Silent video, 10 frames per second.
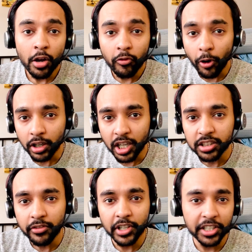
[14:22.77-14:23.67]
What
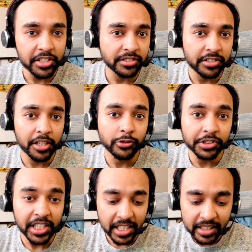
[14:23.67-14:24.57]
other variations did you
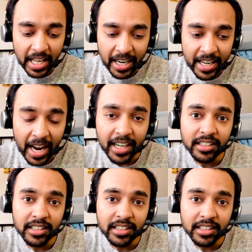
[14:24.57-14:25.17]
see that had